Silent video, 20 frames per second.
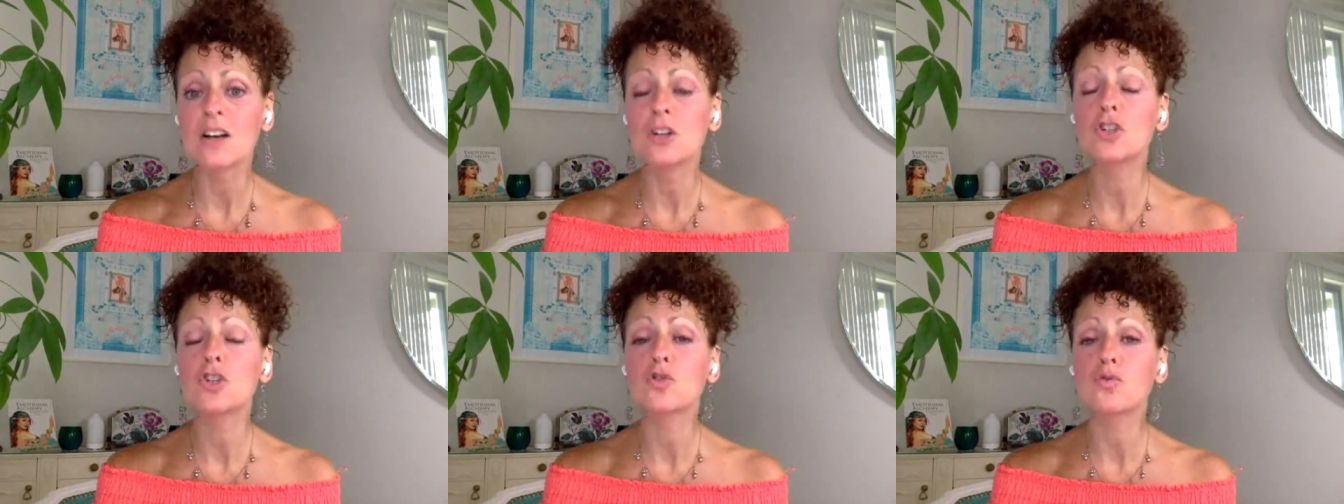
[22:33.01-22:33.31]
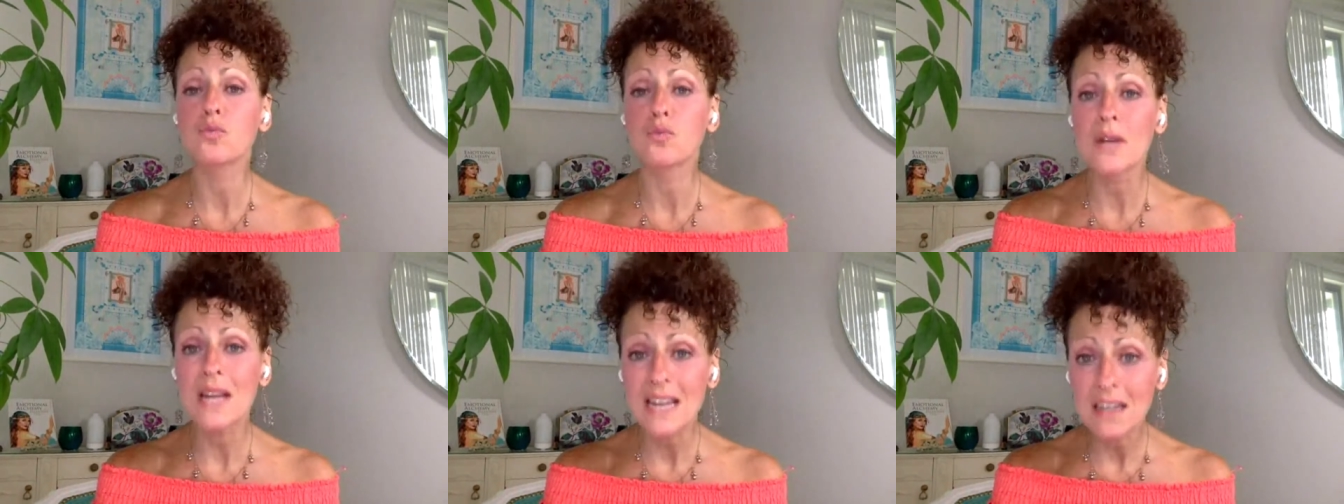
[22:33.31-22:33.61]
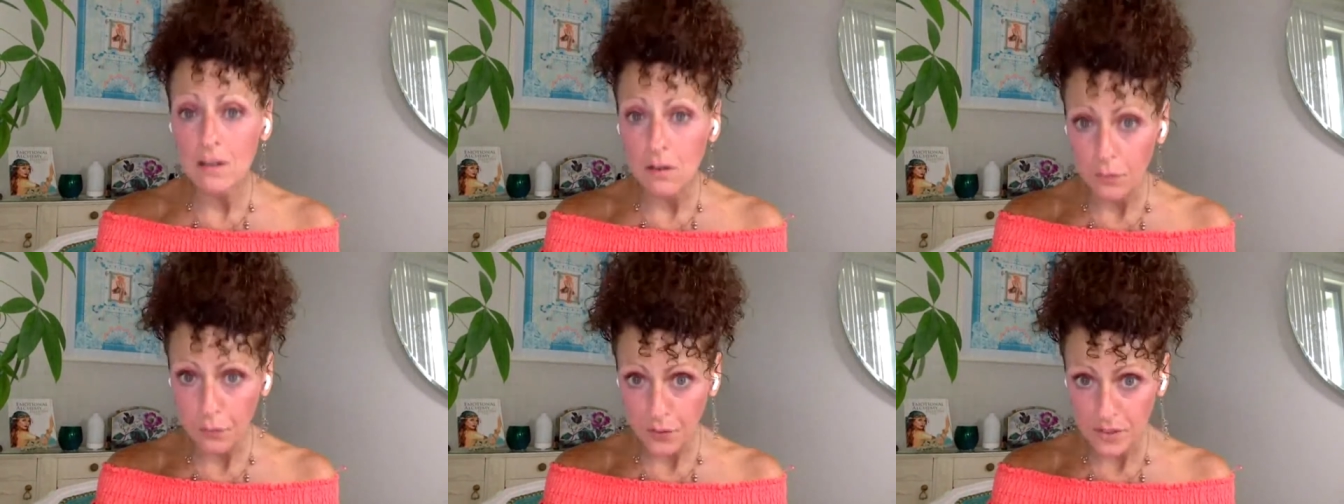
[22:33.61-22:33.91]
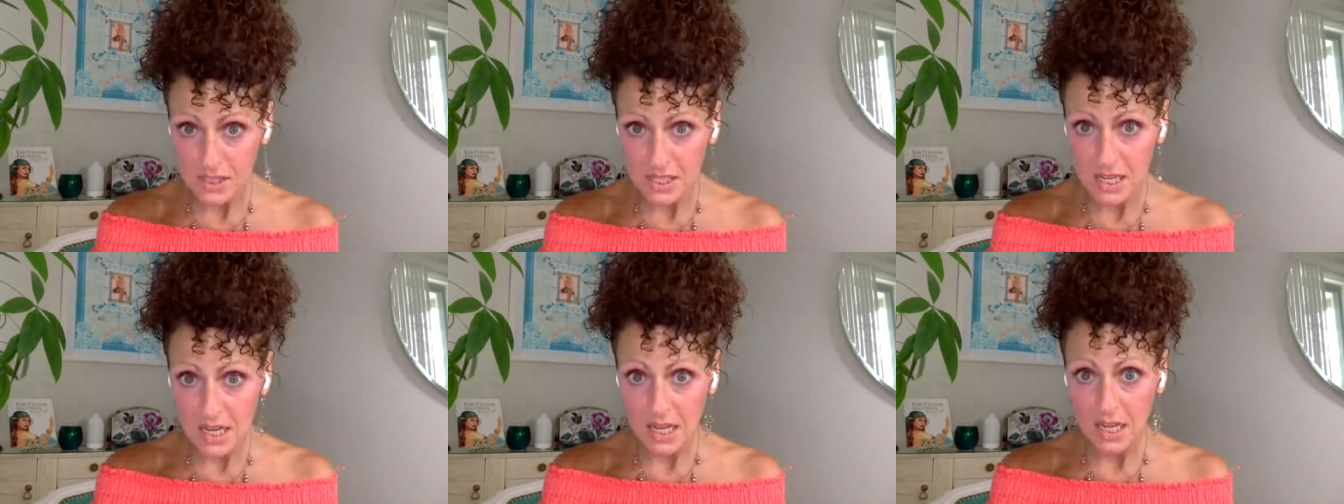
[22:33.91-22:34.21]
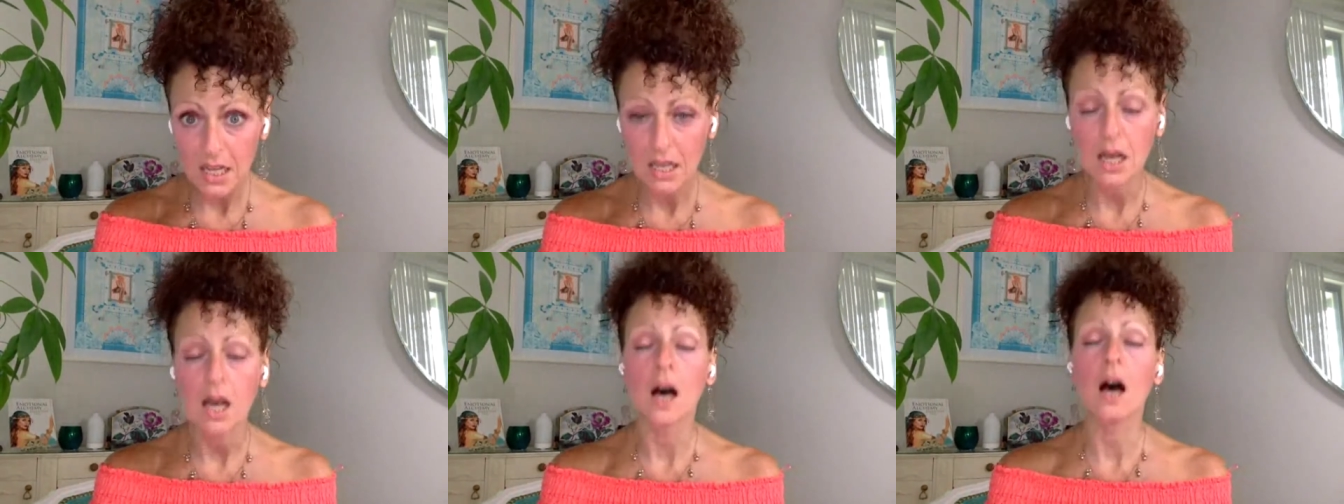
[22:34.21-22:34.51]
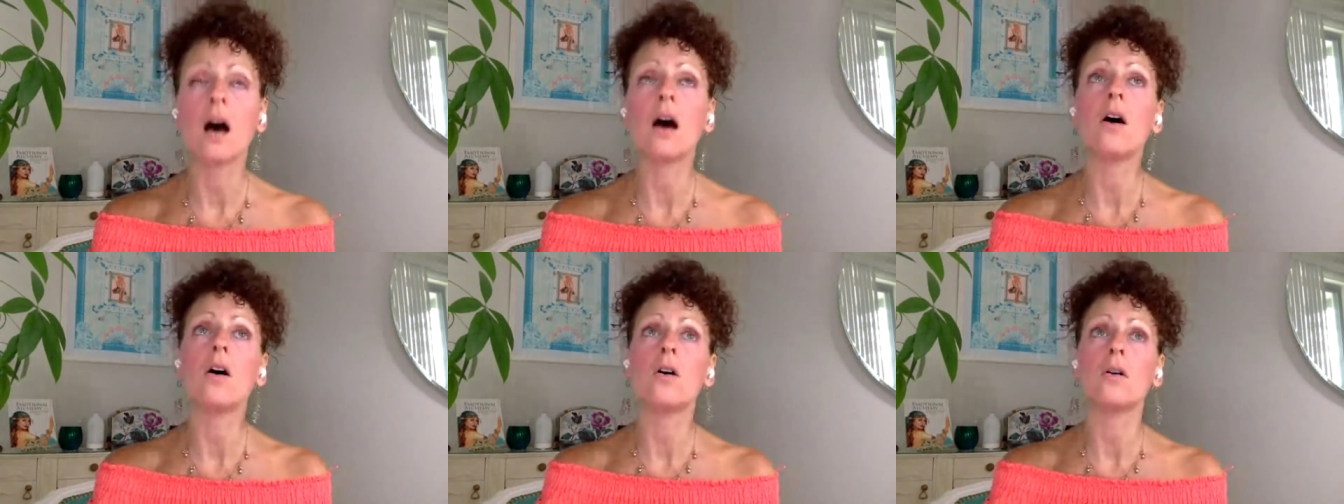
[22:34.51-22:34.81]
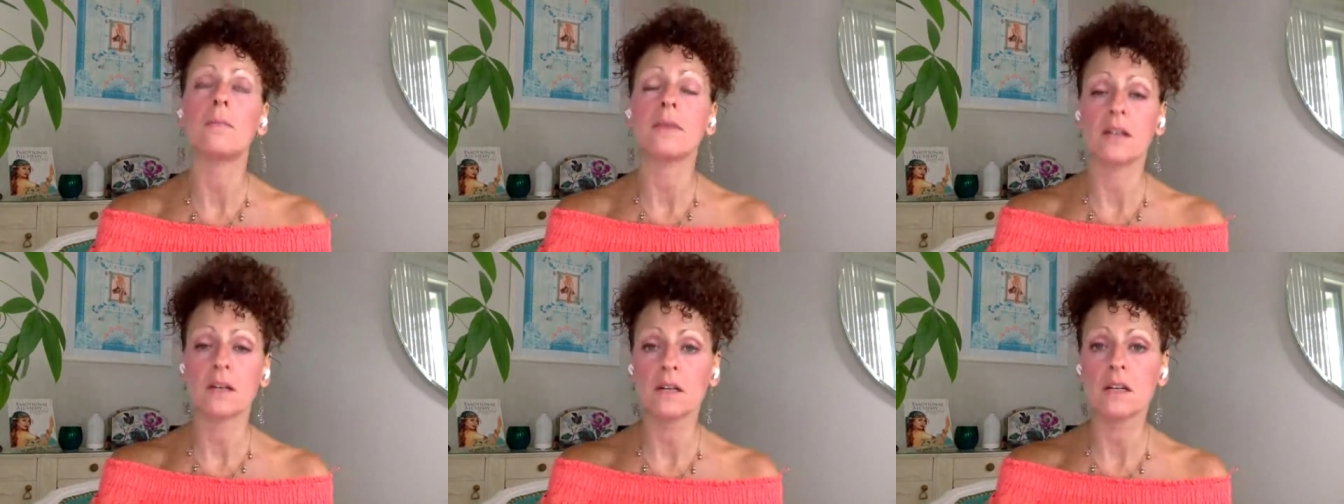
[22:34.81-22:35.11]
Adrenal fatigue, oh
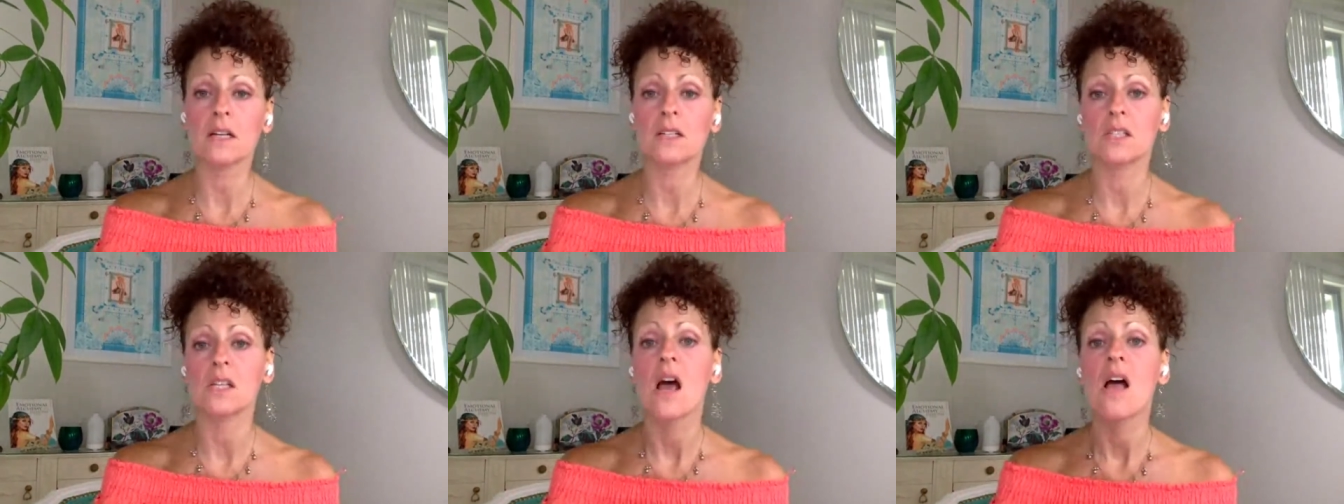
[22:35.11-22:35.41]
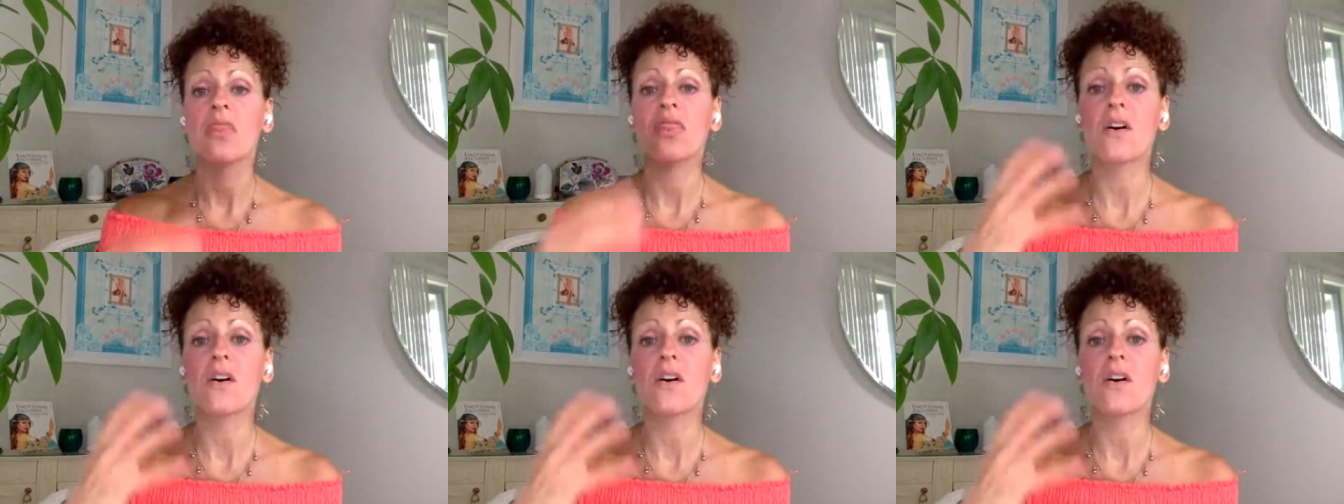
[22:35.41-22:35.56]
my goodness,